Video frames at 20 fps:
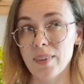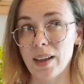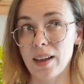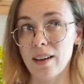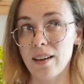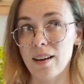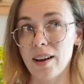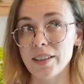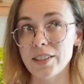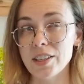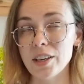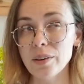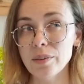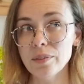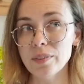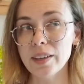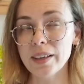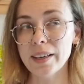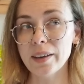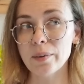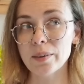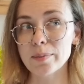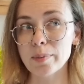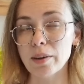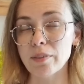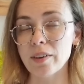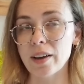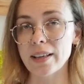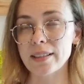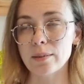I don't think it was my
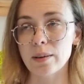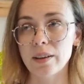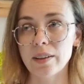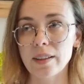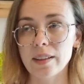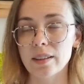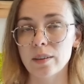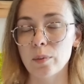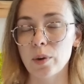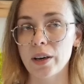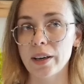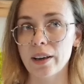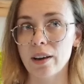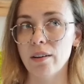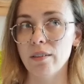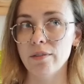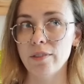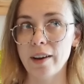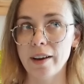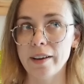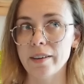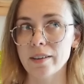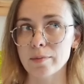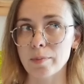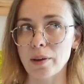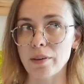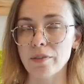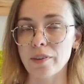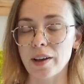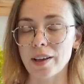first one. I think the one I can't find is
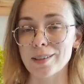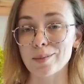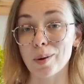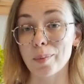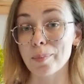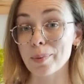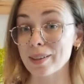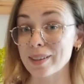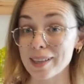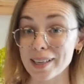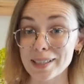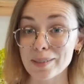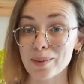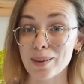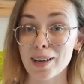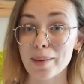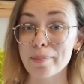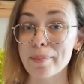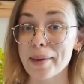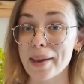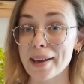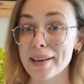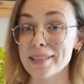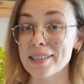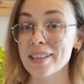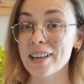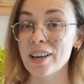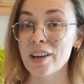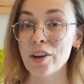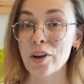my first one, but this one I made
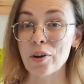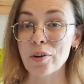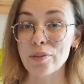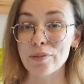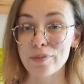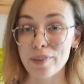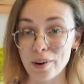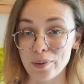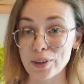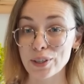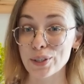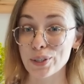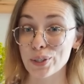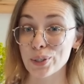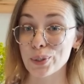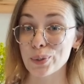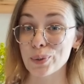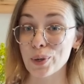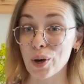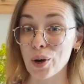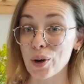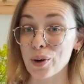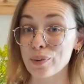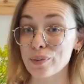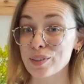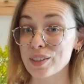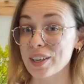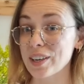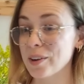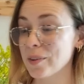very soon after.